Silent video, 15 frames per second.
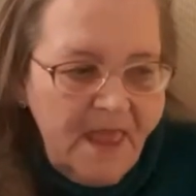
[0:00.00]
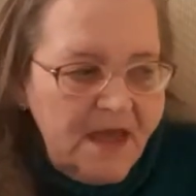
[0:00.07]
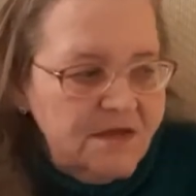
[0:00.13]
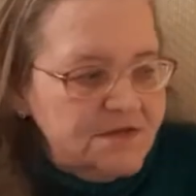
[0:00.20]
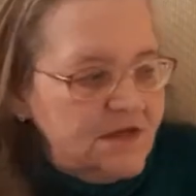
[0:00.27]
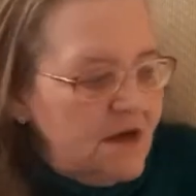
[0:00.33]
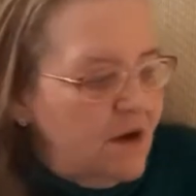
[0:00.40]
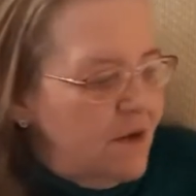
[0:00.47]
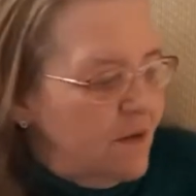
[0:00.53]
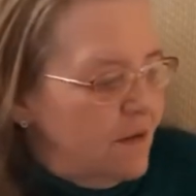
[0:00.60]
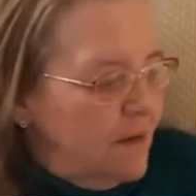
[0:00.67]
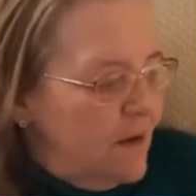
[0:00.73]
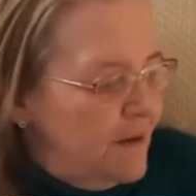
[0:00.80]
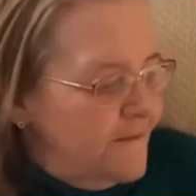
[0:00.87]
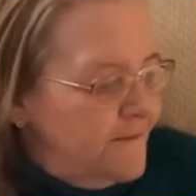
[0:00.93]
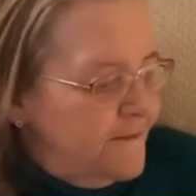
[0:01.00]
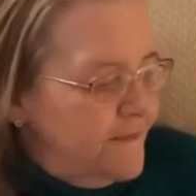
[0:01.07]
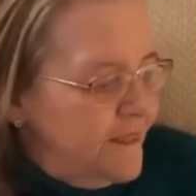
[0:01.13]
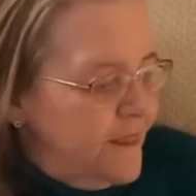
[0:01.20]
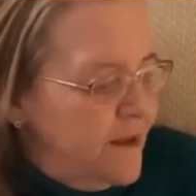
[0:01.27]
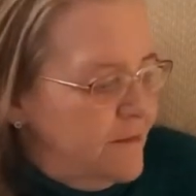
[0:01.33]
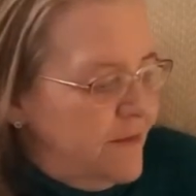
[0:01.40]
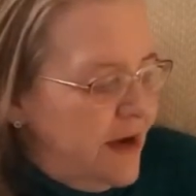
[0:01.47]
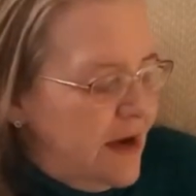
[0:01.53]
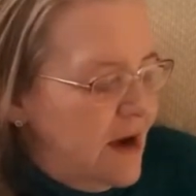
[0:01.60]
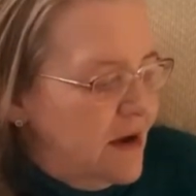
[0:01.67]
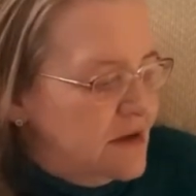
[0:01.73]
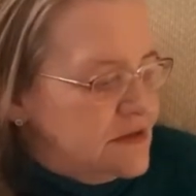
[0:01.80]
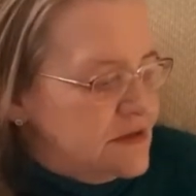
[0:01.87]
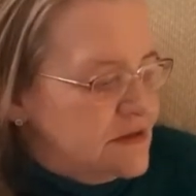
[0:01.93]
So,
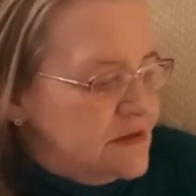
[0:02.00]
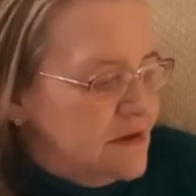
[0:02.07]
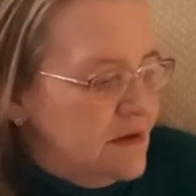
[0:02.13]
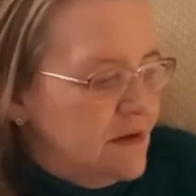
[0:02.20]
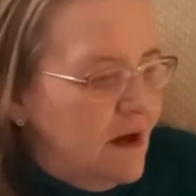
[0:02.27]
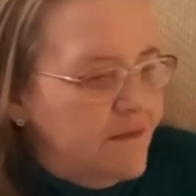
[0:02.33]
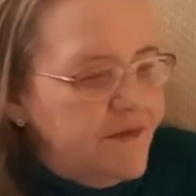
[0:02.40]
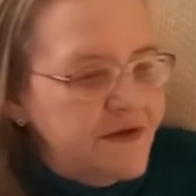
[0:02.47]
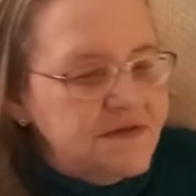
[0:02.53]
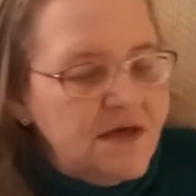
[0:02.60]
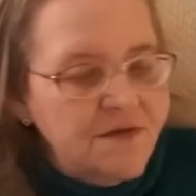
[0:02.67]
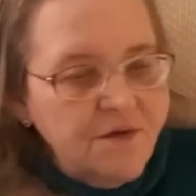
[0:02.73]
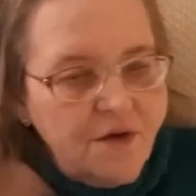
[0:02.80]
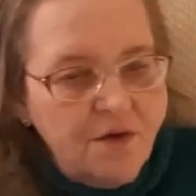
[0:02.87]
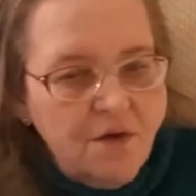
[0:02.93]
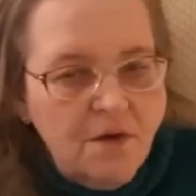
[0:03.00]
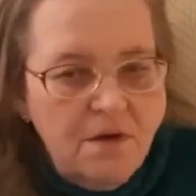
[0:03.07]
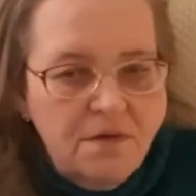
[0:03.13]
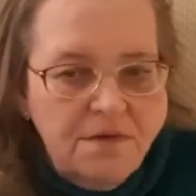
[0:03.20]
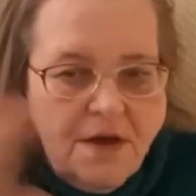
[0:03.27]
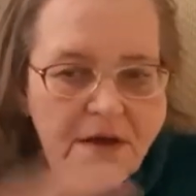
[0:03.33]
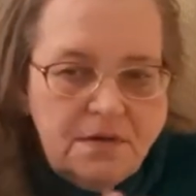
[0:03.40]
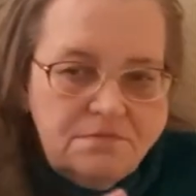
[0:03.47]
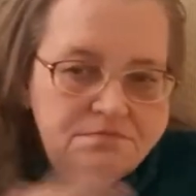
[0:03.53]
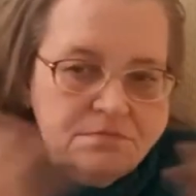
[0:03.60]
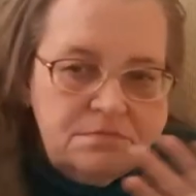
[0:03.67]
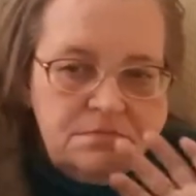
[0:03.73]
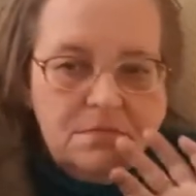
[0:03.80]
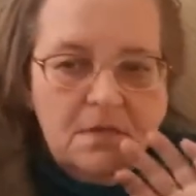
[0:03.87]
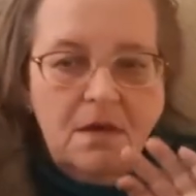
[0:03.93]
because of this other girl that
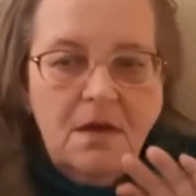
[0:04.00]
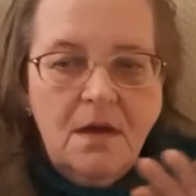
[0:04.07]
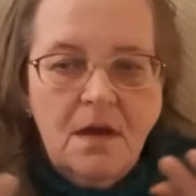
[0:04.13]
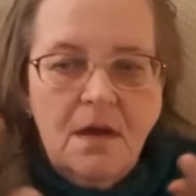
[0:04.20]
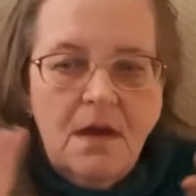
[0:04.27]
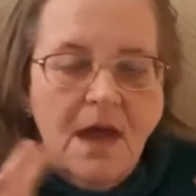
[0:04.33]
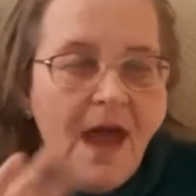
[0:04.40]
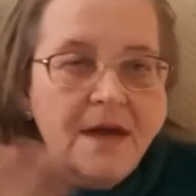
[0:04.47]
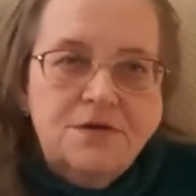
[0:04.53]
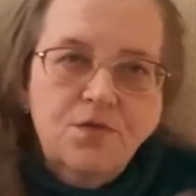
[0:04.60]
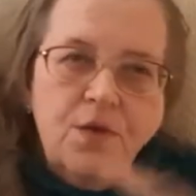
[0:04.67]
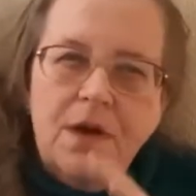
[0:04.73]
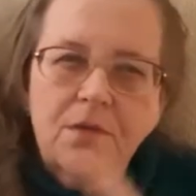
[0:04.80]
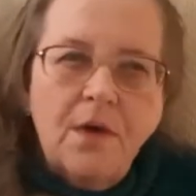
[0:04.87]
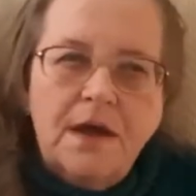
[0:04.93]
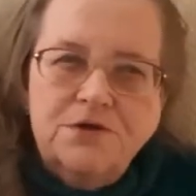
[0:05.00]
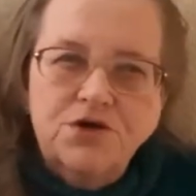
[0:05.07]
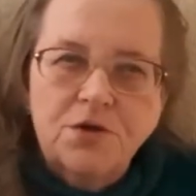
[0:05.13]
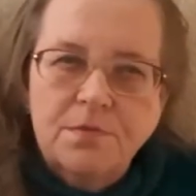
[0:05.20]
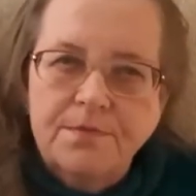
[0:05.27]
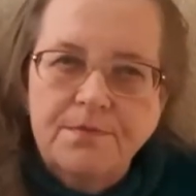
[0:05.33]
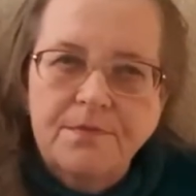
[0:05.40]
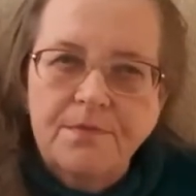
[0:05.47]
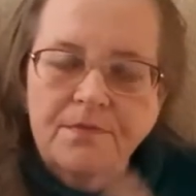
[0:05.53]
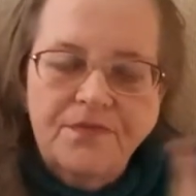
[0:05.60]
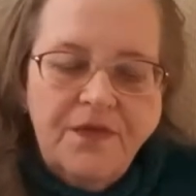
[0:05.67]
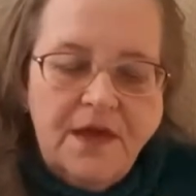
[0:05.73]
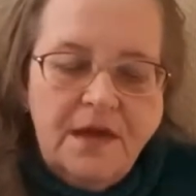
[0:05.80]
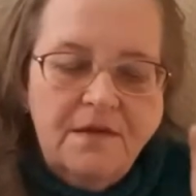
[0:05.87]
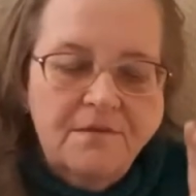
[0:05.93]
had to rearrange her
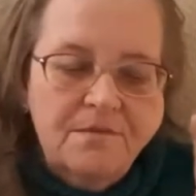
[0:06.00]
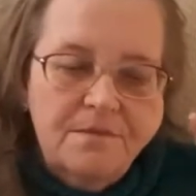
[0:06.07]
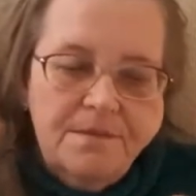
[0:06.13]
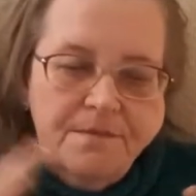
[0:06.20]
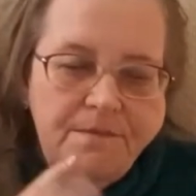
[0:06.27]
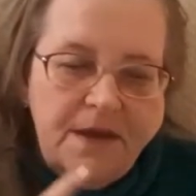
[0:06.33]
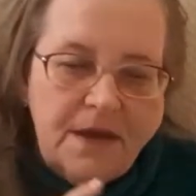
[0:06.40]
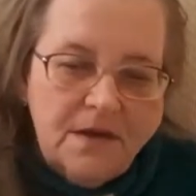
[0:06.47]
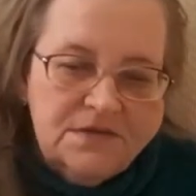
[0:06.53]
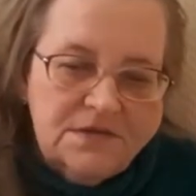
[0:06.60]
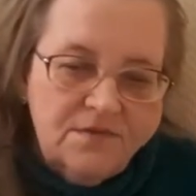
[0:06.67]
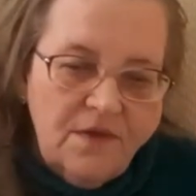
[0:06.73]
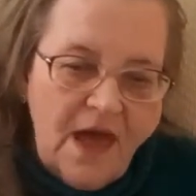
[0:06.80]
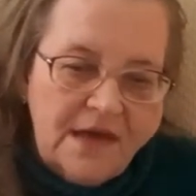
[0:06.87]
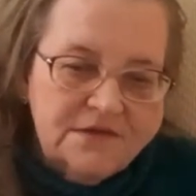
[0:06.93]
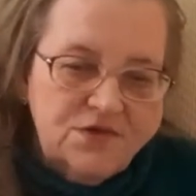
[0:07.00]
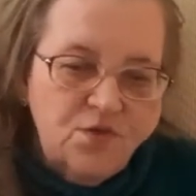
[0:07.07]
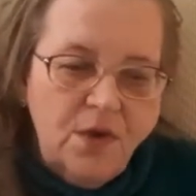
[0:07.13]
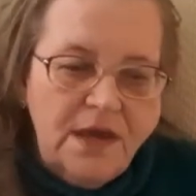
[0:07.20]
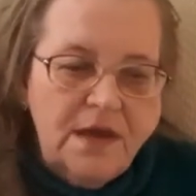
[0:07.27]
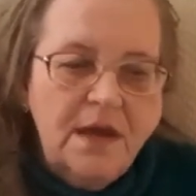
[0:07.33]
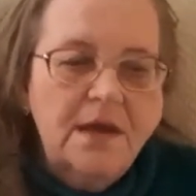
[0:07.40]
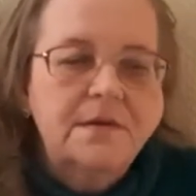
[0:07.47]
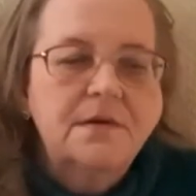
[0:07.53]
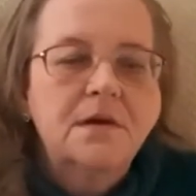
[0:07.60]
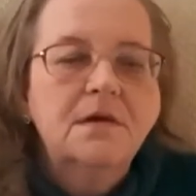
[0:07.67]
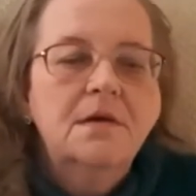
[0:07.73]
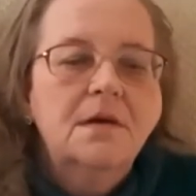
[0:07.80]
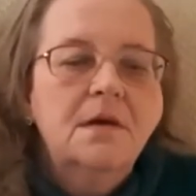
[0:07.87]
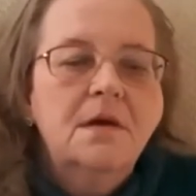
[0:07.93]
thing because of last weekend,
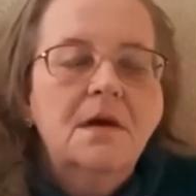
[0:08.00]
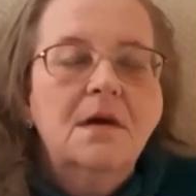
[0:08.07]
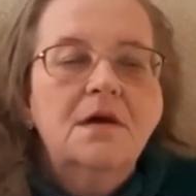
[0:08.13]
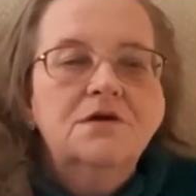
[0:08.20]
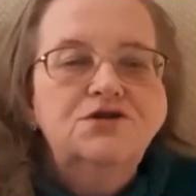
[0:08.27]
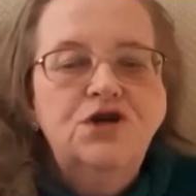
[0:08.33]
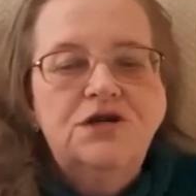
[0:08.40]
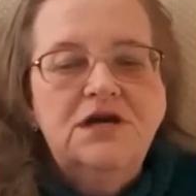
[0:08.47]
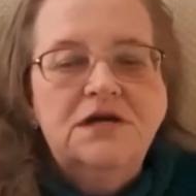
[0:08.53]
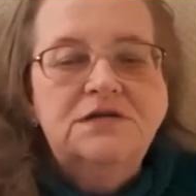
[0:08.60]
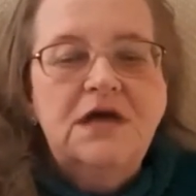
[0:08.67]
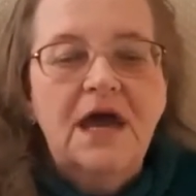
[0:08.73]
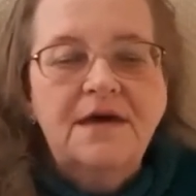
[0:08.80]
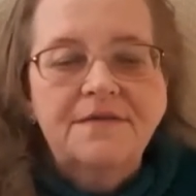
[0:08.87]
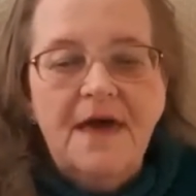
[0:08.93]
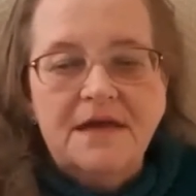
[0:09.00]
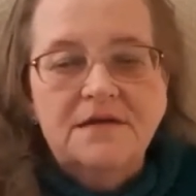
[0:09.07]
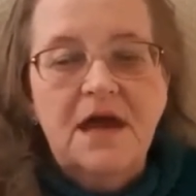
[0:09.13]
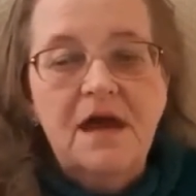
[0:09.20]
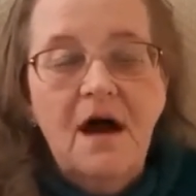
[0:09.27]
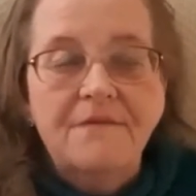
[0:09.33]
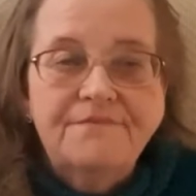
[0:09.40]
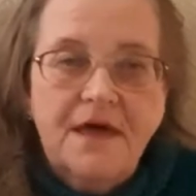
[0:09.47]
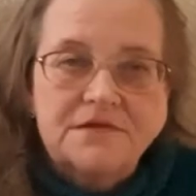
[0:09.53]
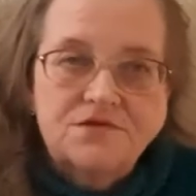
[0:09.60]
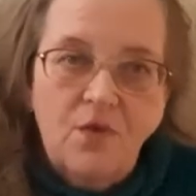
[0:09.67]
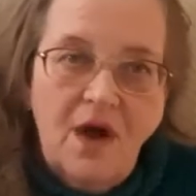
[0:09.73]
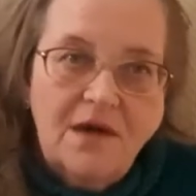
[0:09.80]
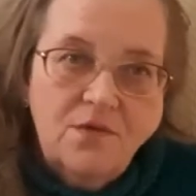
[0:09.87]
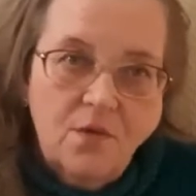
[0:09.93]
she did take that day off. That's
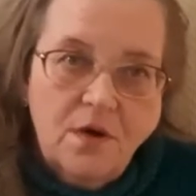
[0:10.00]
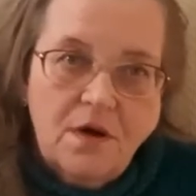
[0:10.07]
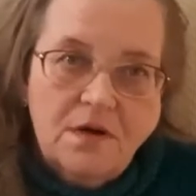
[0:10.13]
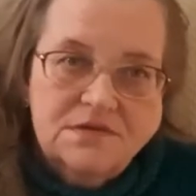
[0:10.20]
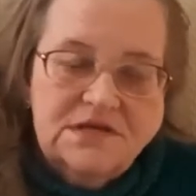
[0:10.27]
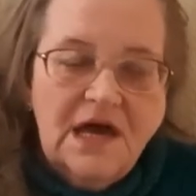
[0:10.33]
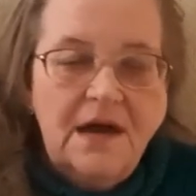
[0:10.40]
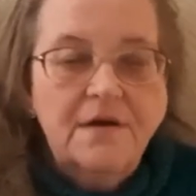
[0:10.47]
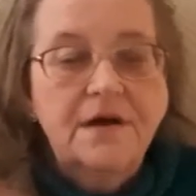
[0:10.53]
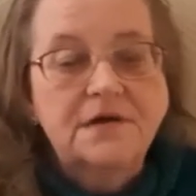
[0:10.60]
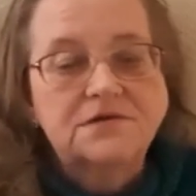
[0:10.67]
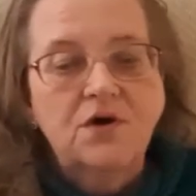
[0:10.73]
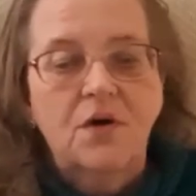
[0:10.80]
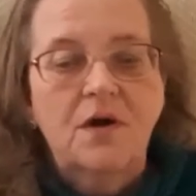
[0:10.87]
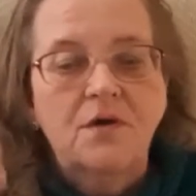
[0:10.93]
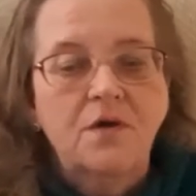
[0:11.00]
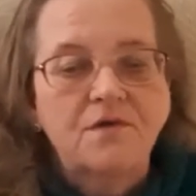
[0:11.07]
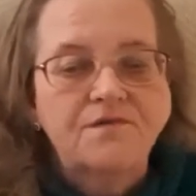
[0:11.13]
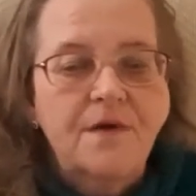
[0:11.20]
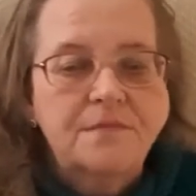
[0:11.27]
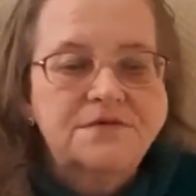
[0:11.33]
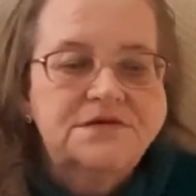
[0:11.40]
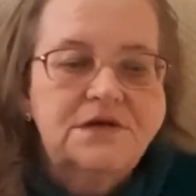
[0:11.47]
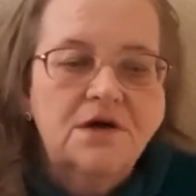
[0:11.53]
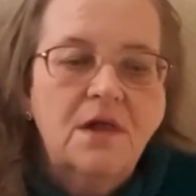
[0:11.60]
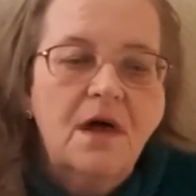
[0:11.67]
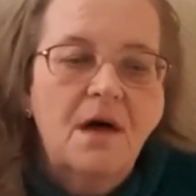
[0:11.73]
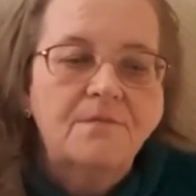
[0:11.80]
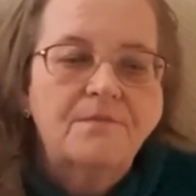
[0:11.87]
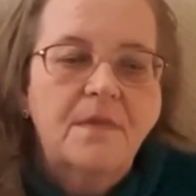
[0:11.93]
why I had to work on Saturday. So I don't know if I'm still
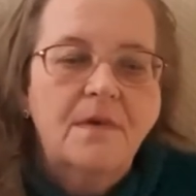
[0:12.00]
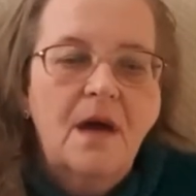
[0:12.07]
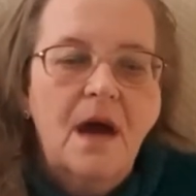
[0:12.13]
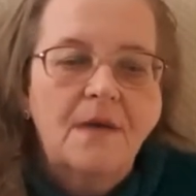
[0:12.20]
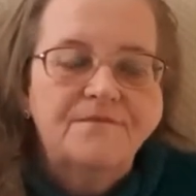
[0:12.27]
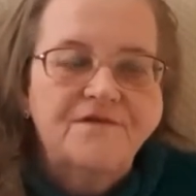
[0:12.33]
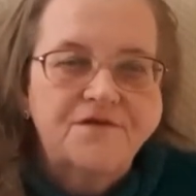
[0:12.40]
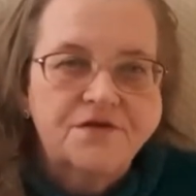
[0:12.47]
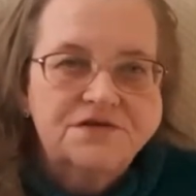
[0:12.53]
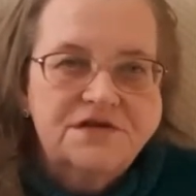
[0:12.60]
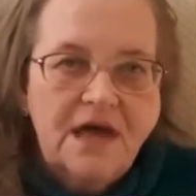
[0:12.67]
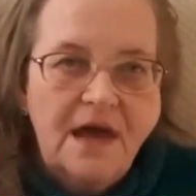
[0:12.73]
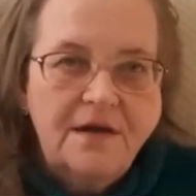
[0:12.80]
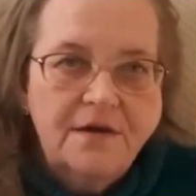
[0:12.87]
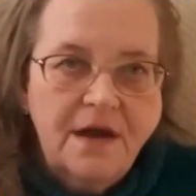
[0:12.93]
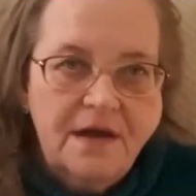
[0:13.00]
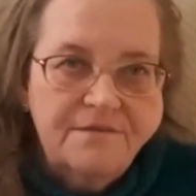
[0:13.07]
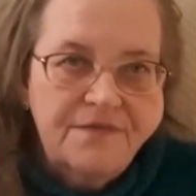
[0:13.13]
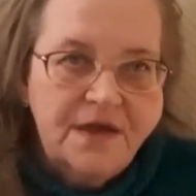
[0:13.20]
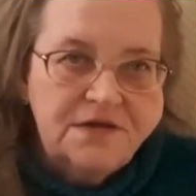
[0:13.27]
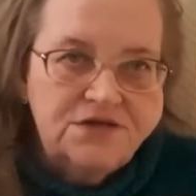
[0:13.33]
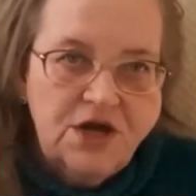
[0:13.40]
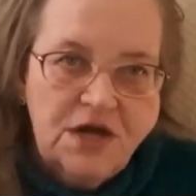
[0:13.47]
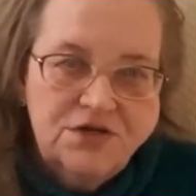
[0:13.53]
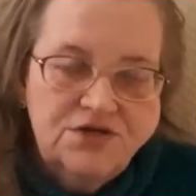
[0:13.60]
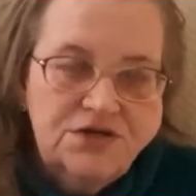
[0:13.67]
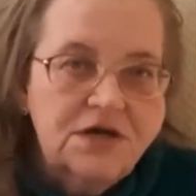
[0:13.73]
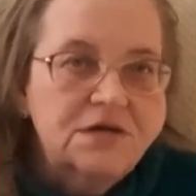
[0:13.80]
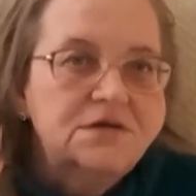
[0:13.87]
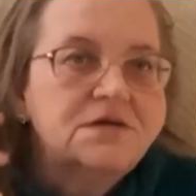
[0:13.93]
up up for Saturday if they
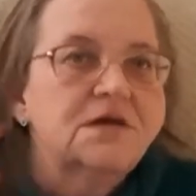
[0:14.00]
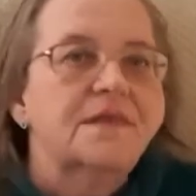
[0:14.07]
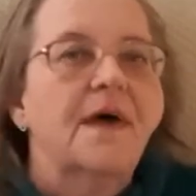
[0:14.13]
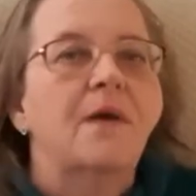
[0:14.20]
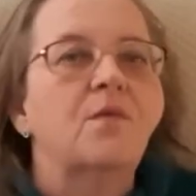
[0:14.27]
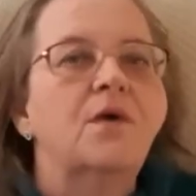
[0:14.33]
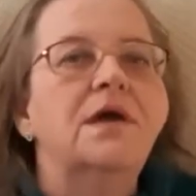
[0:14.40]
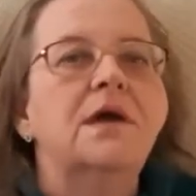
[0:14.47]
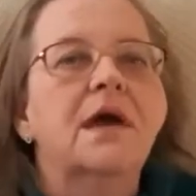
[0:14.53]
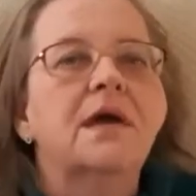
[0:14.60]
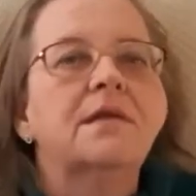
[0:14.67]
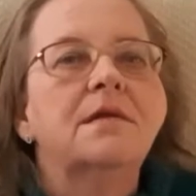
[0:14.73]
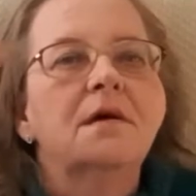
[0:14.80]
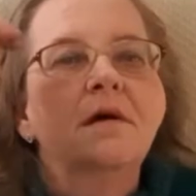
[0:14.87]
changed it to that weekend